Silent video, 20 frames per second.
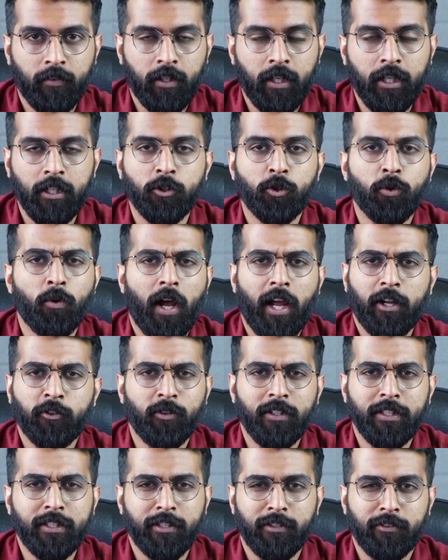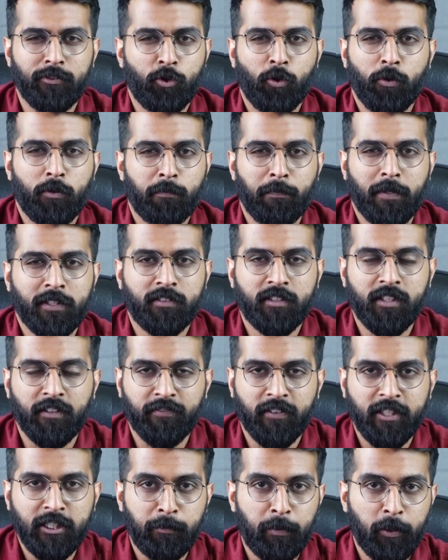Okay, so actually there is not much
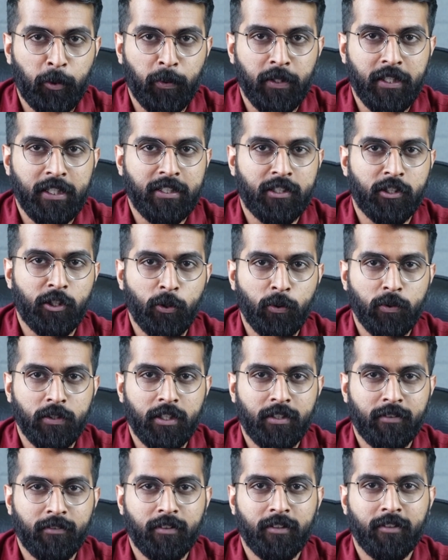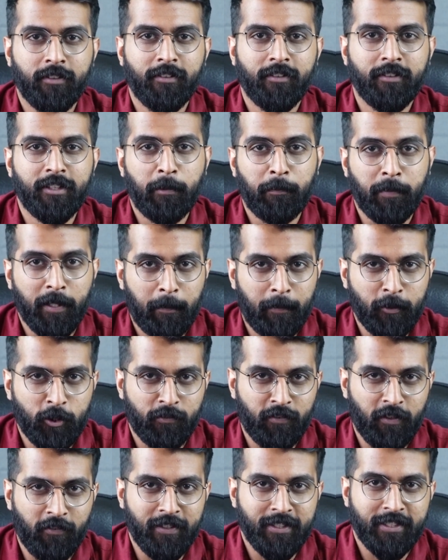difference between introducing the purpose
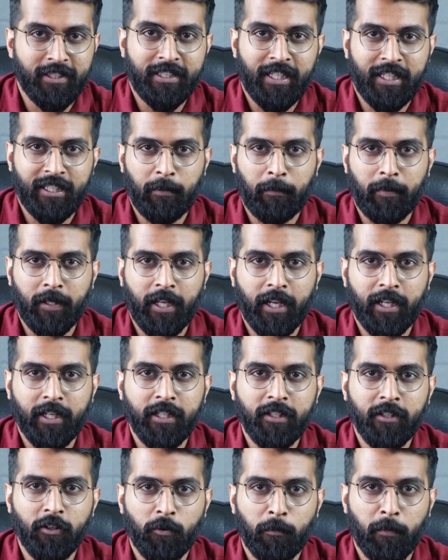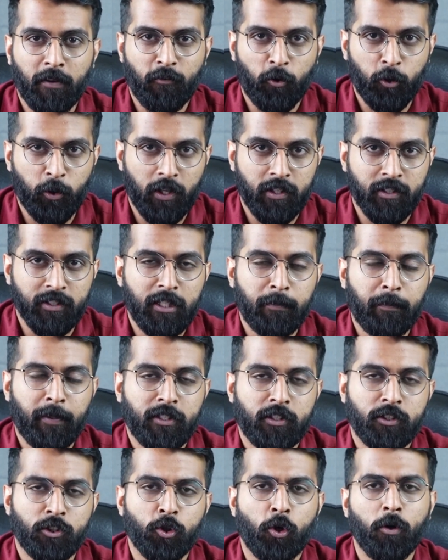of your visit at the beginning before you enter the
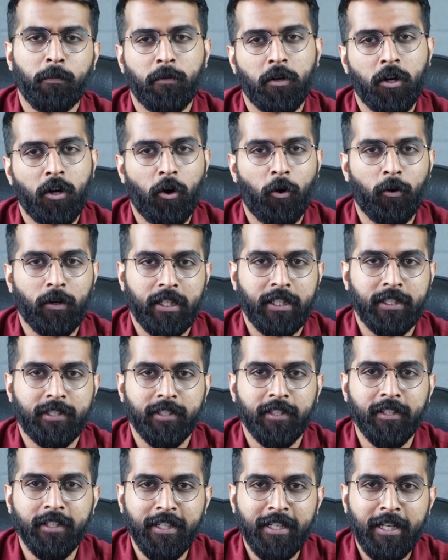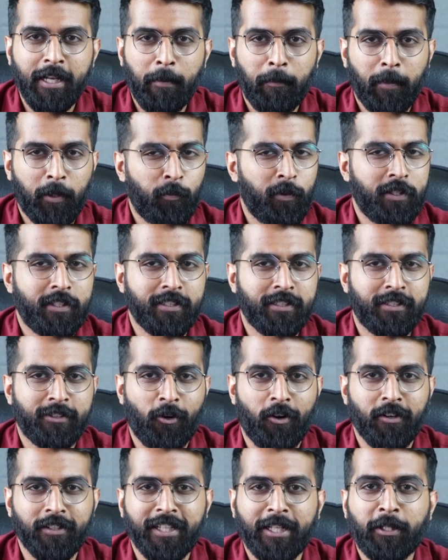patient's home or later, but we just
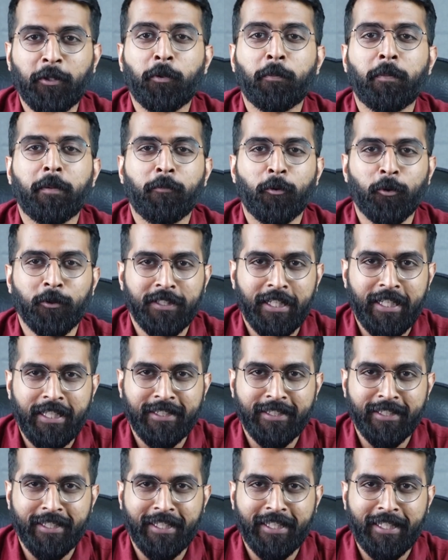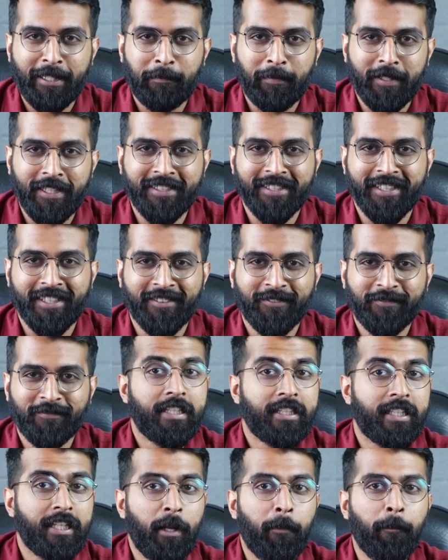thought that it would be most aesthetically pleasing.
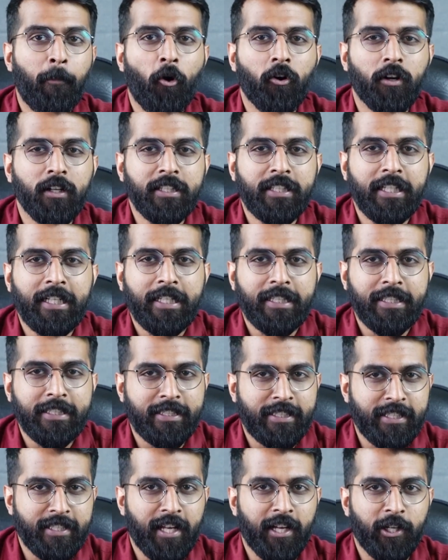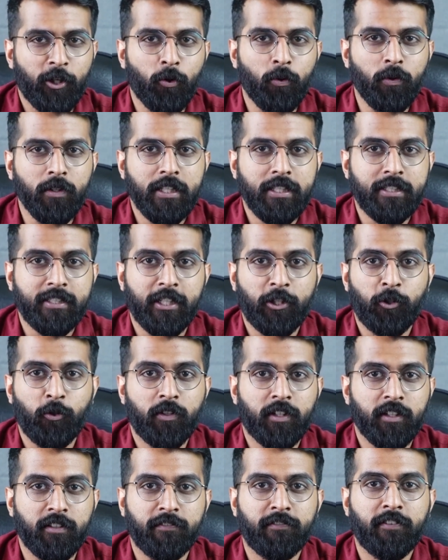The important thing in this scenario is
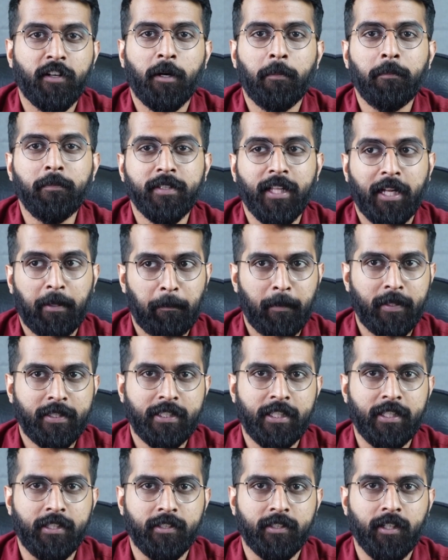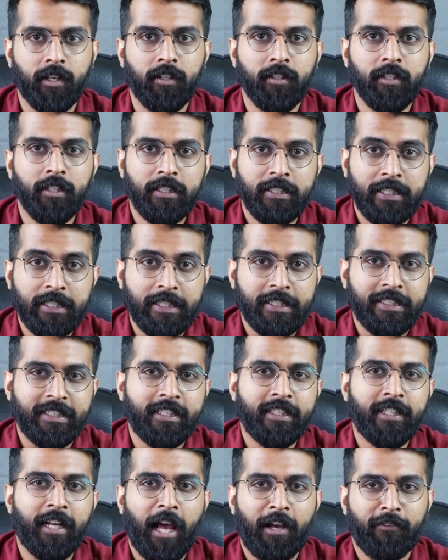that you confirm that Miss Linda did
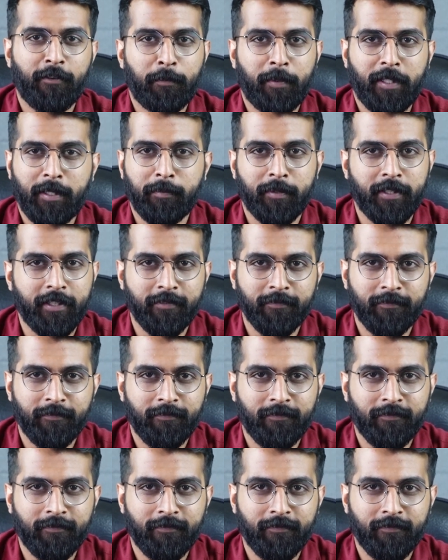indeed have a baby.